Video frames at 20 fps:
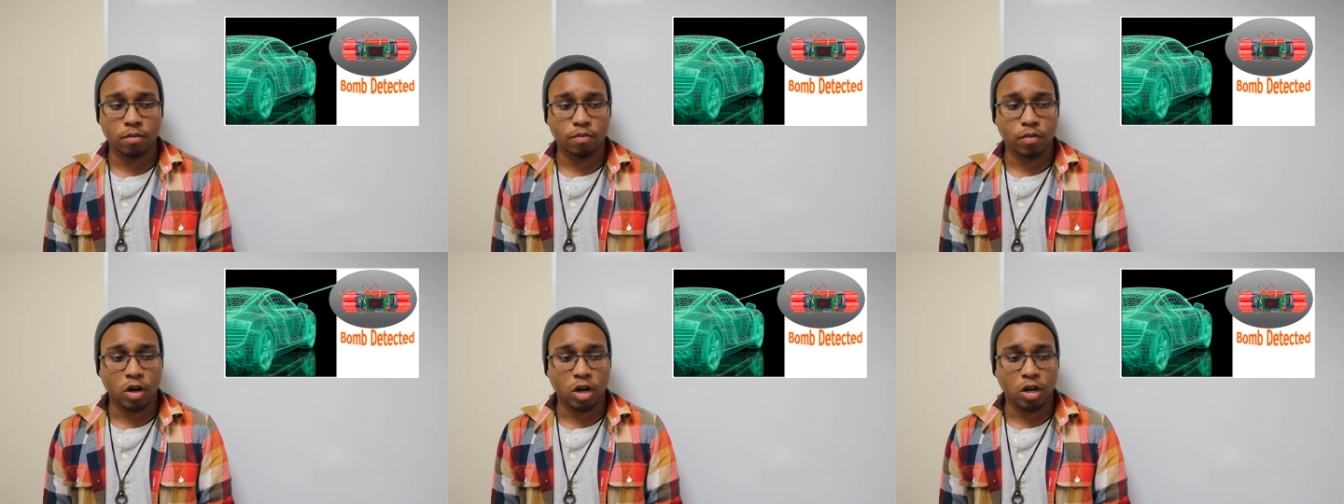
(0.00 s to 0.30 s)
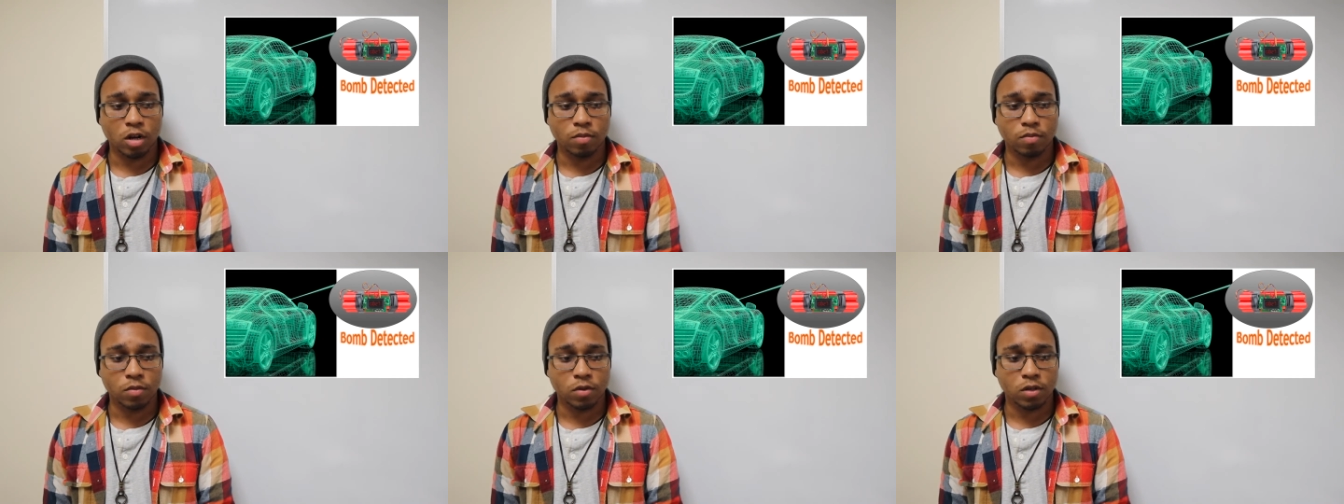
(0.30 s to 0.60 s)

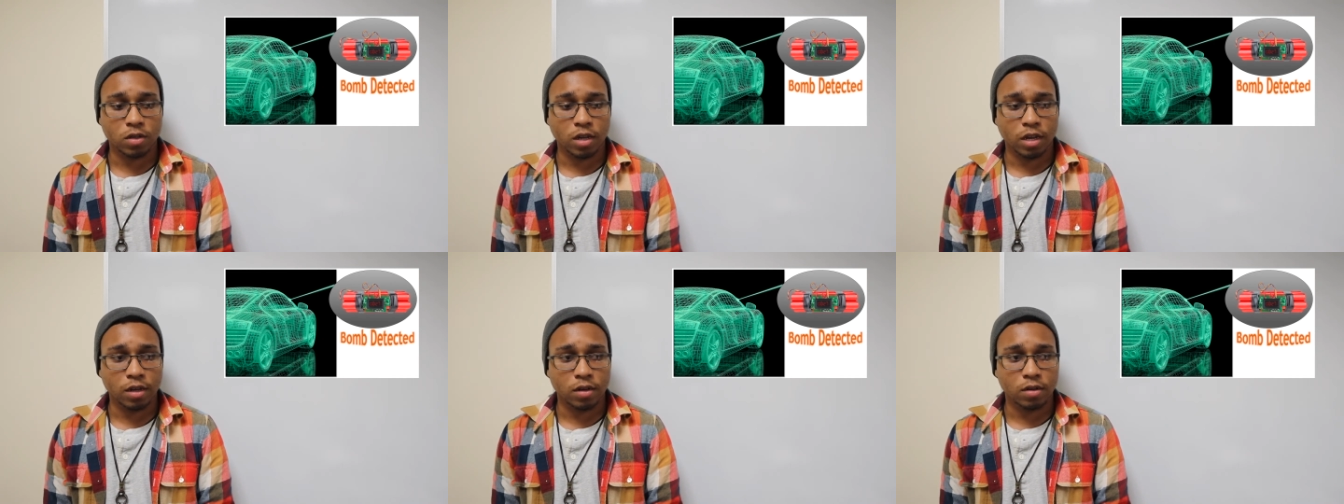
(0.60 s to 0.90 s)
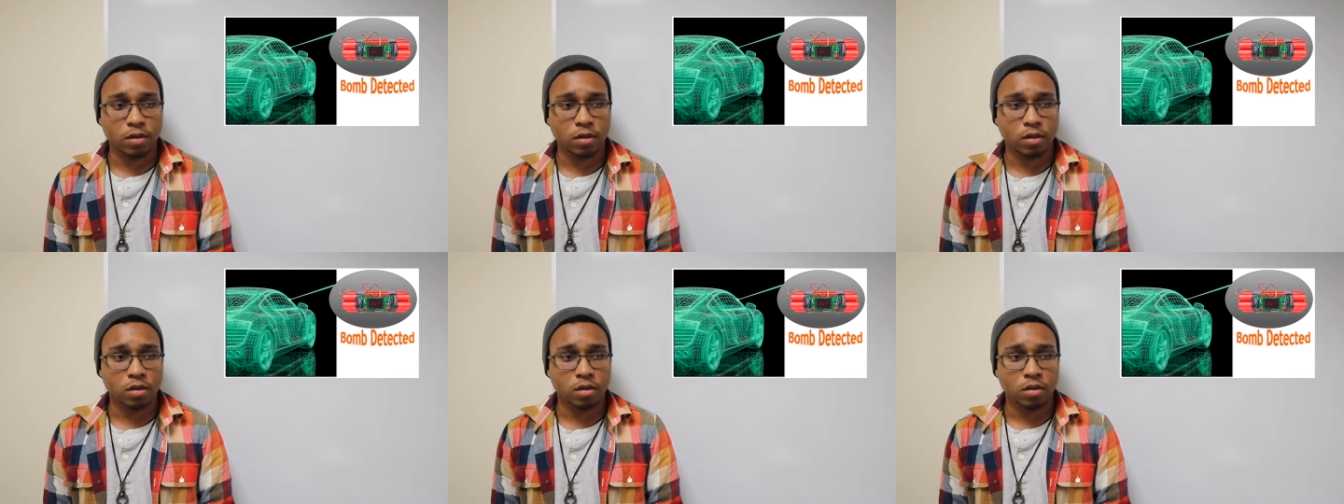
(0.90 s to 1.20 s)
bombs,
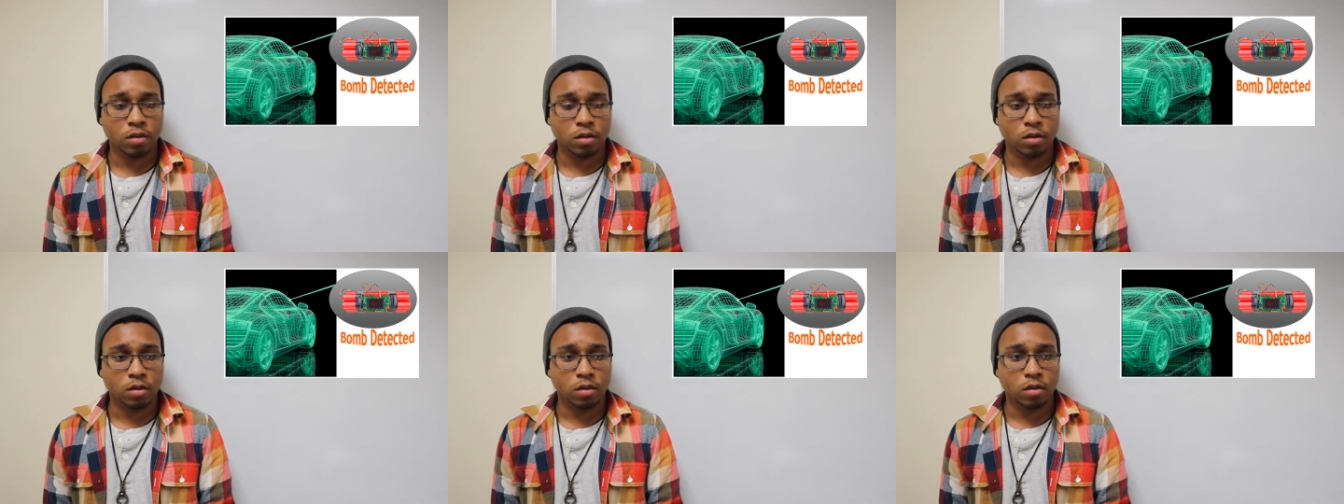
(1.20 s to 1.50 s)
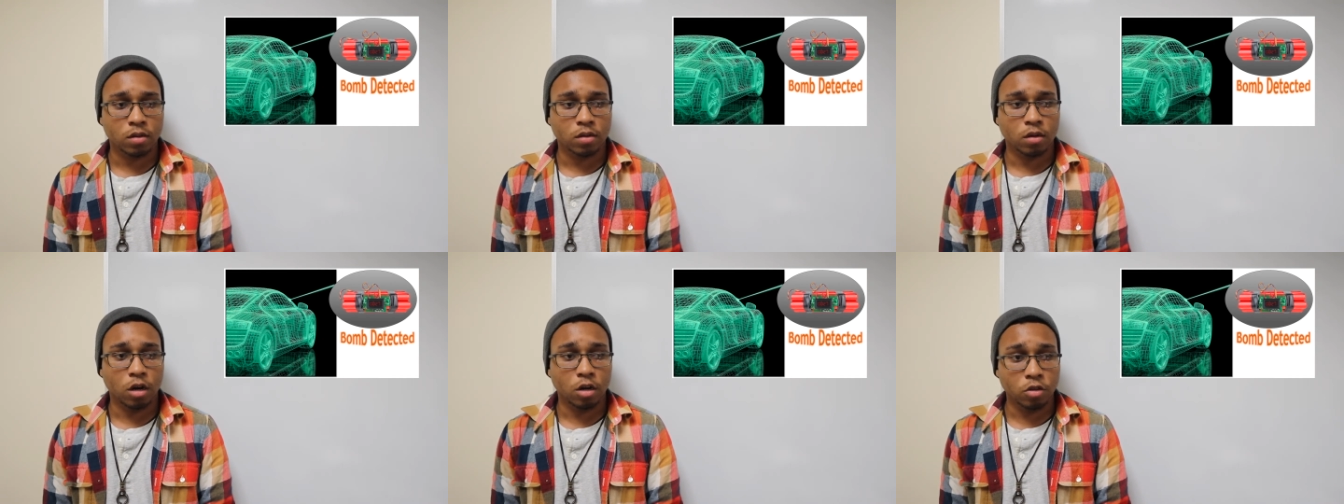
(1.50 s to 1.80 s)
and
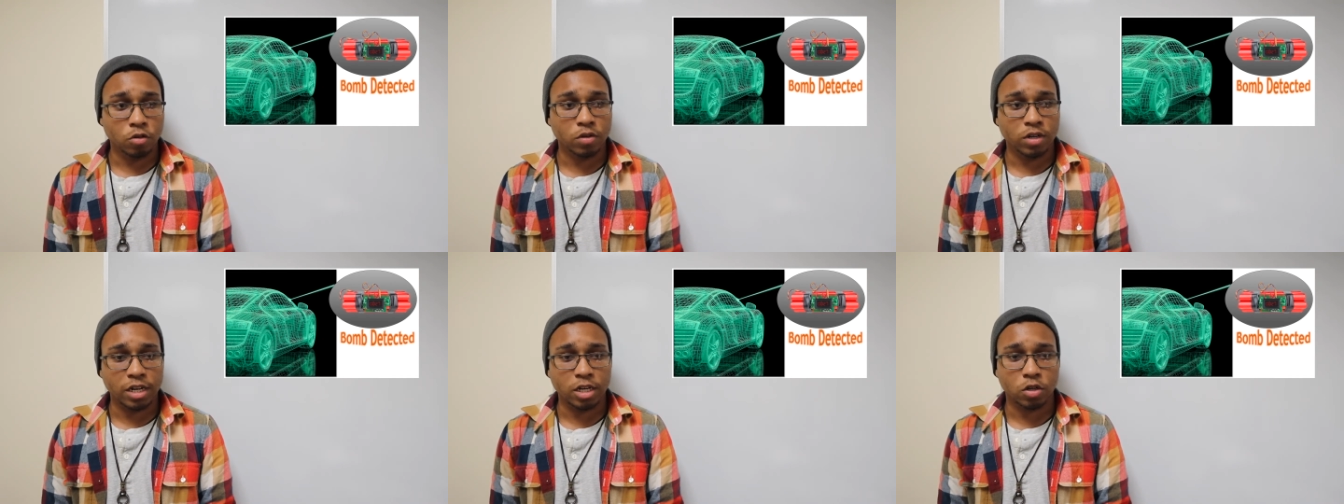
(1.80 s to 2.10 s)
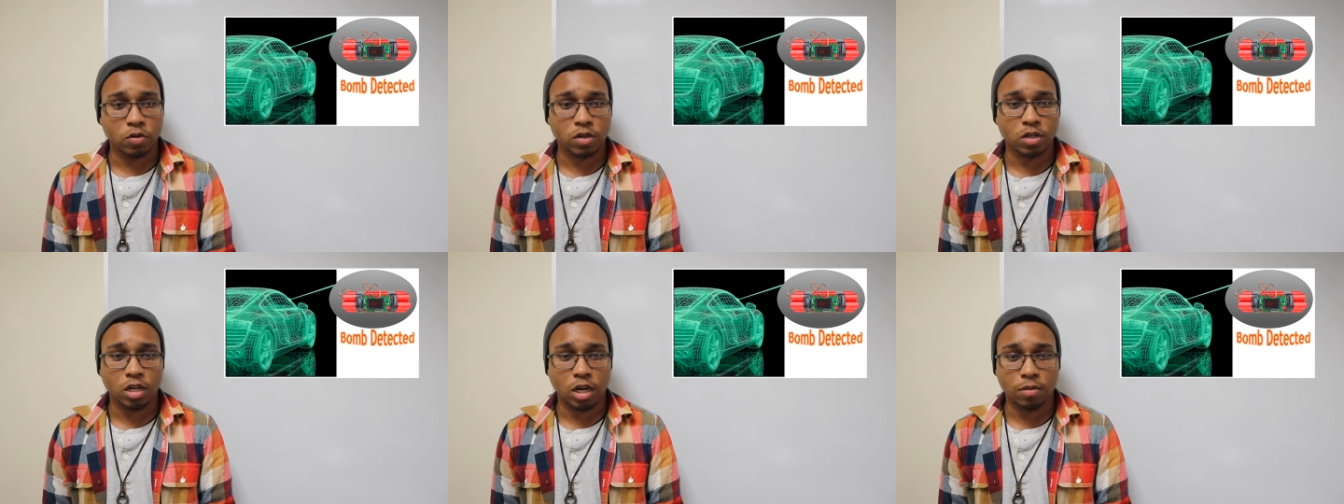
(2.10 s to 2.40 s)
other
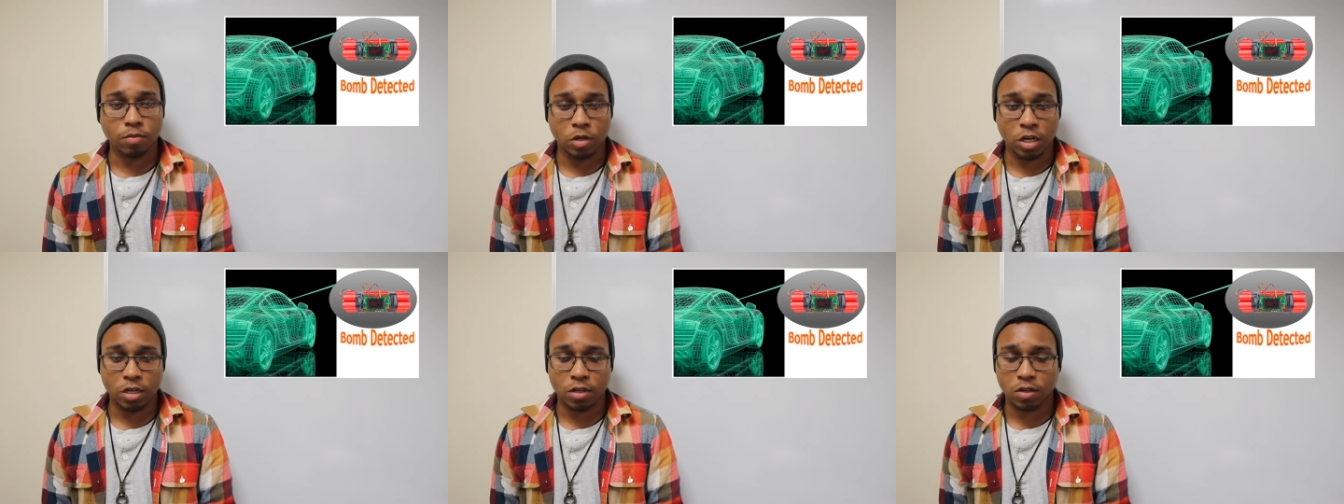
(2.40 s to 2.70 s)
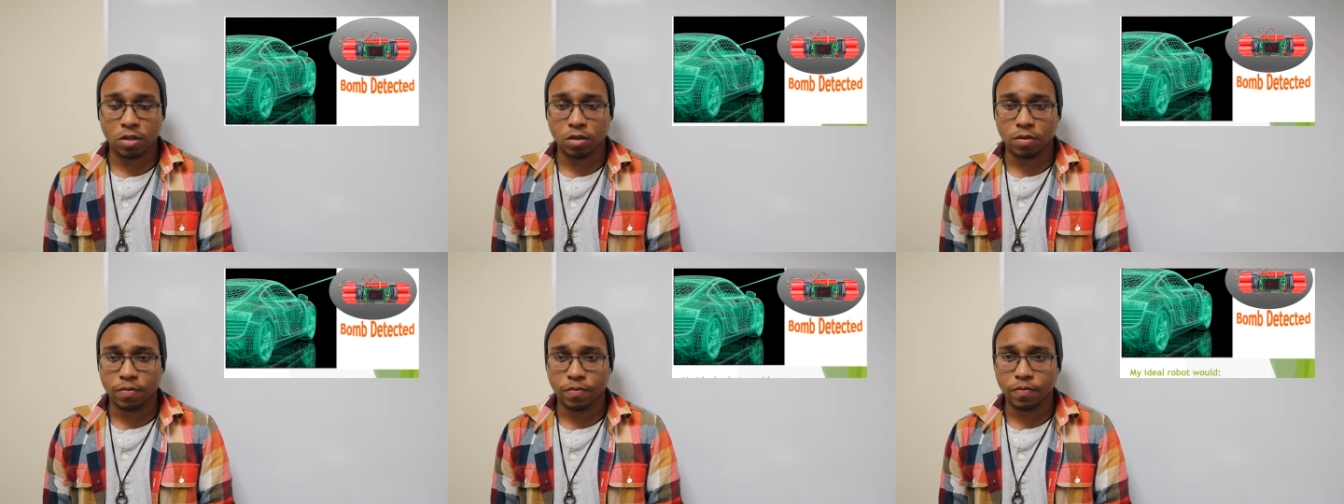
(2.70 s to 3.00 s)
dangerous
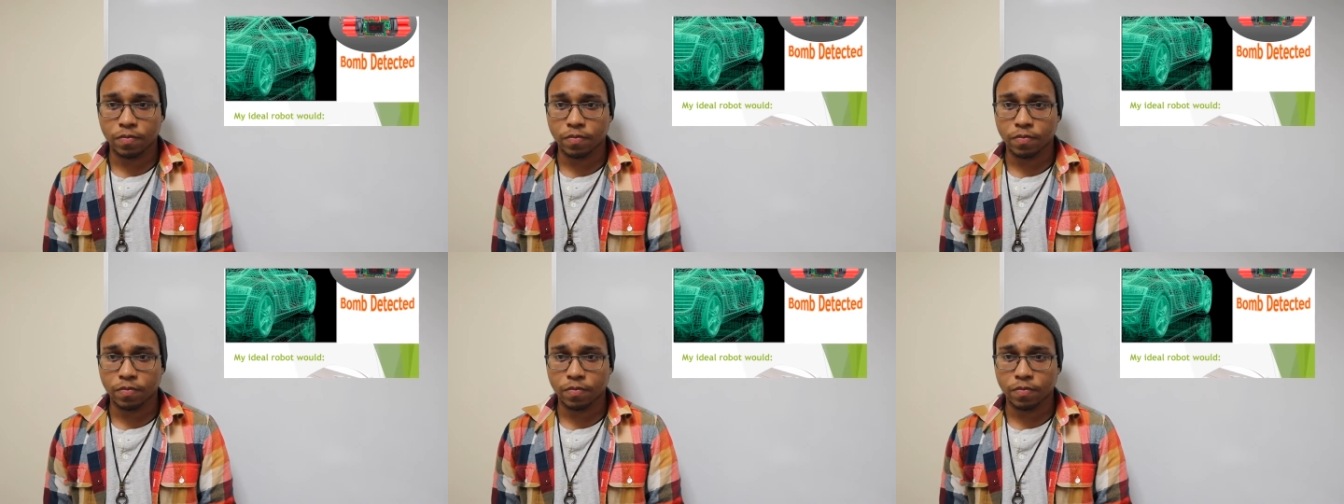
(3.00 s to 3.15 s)
objects.